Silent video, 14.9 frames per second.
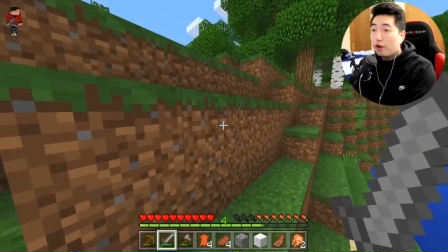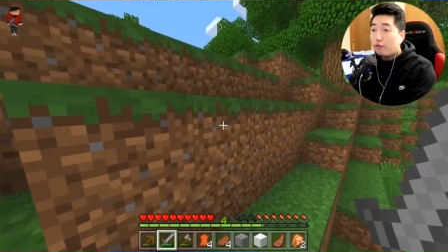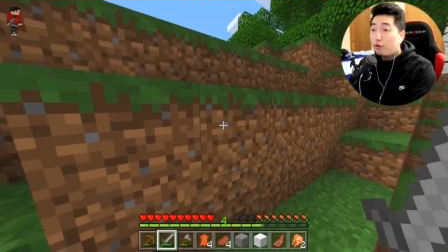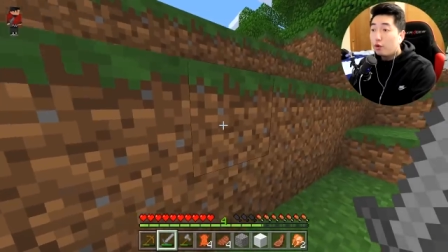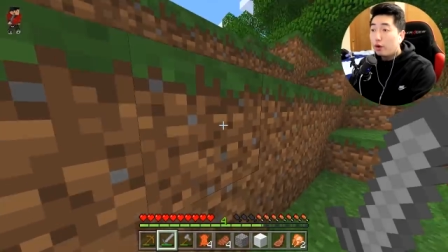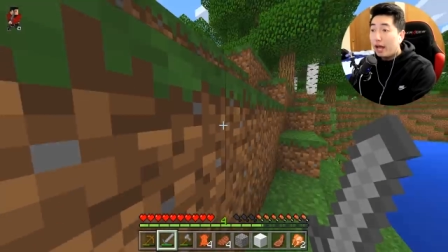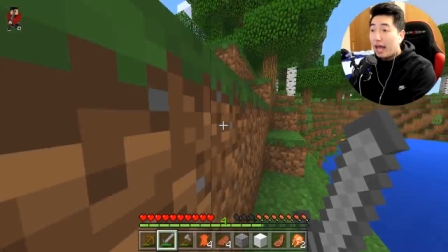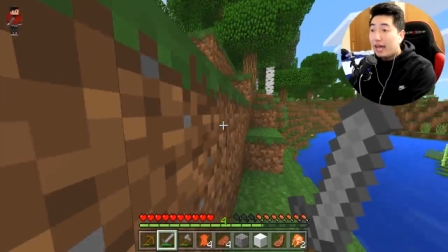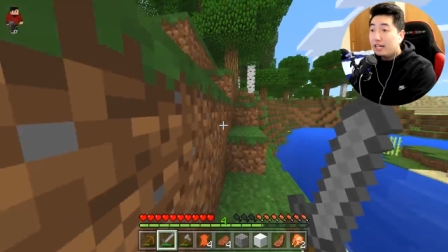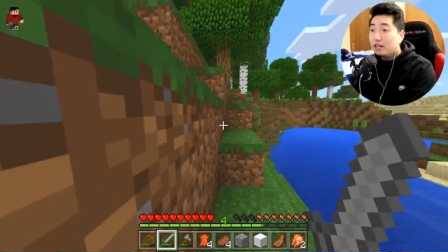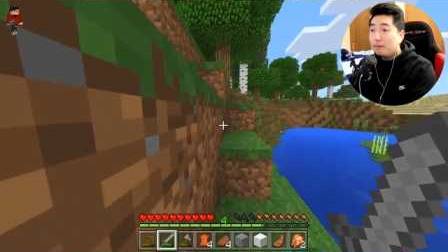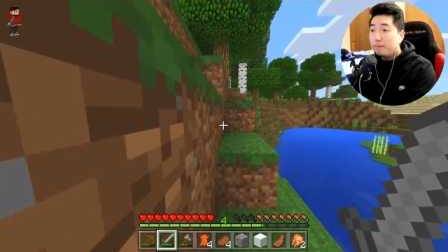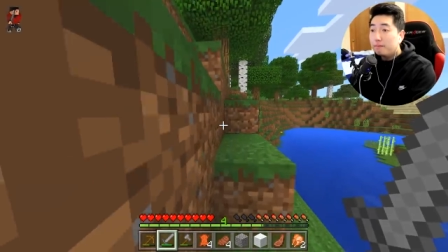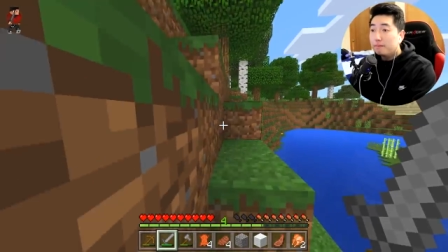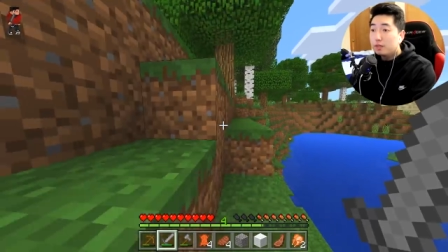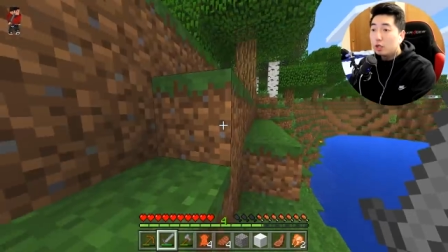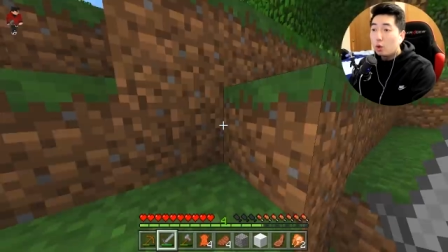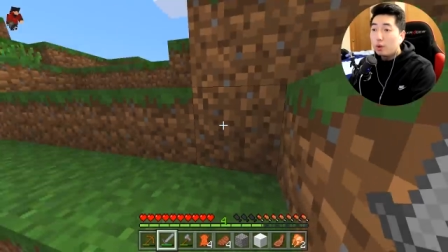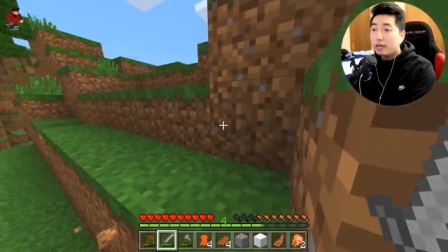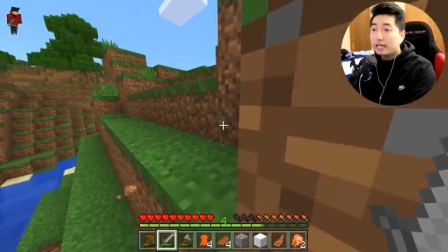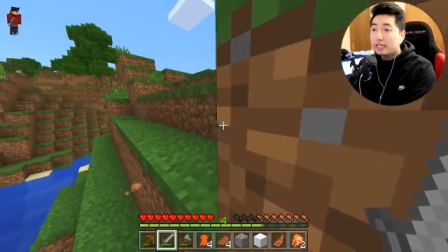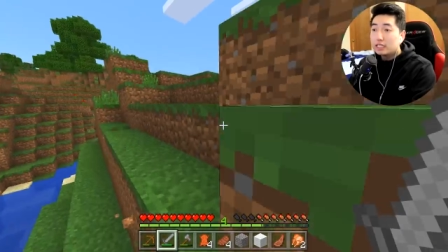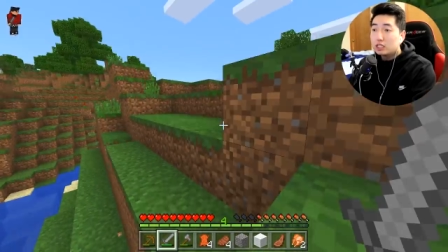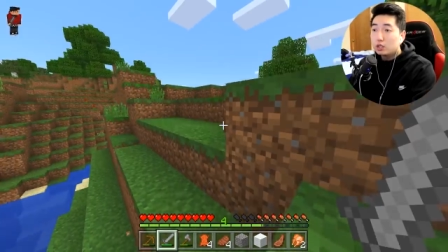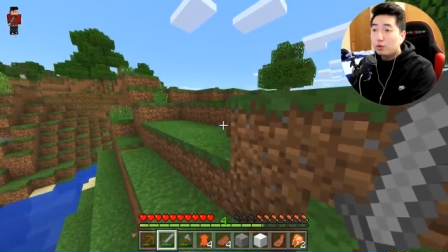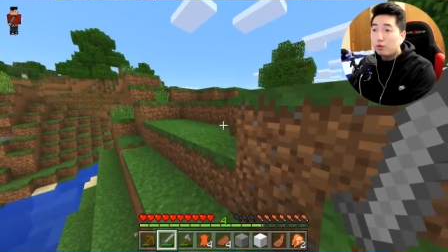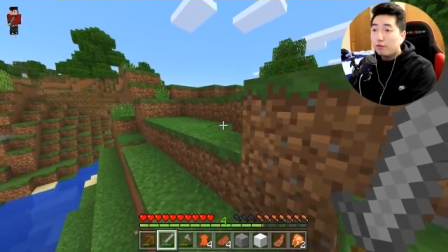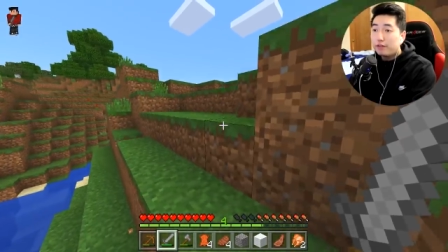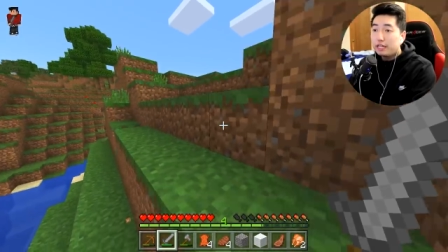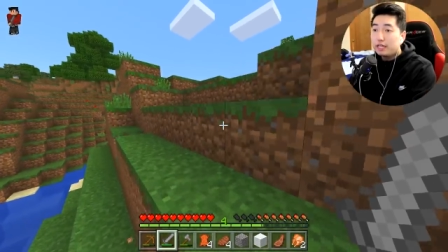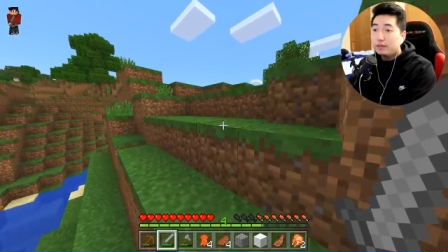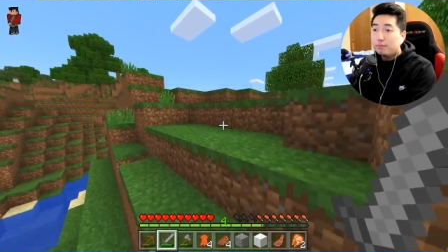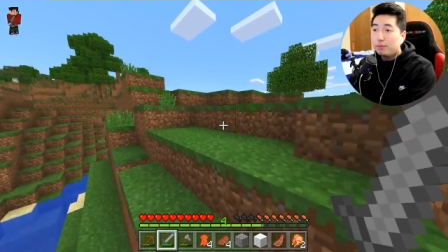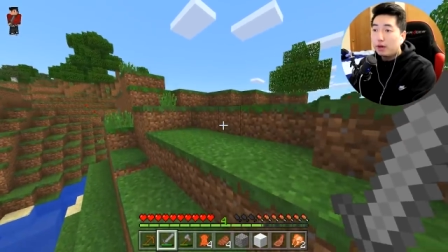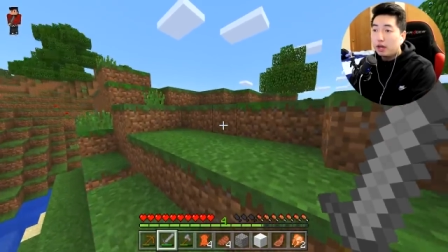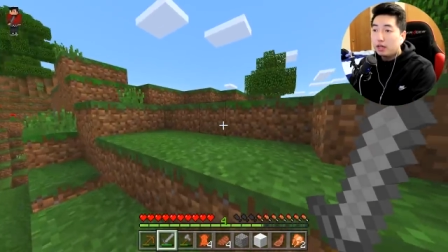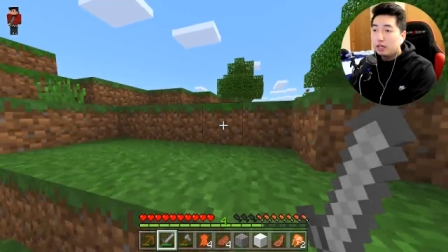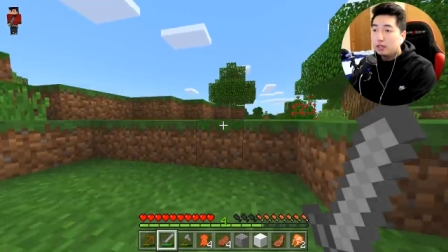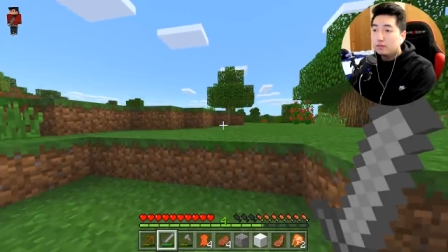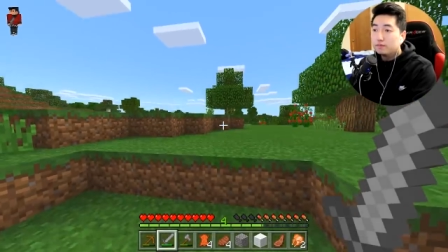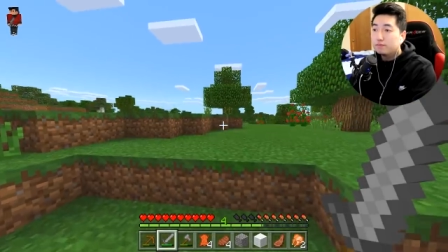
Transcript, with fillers: if we'll end up going into the ravine, but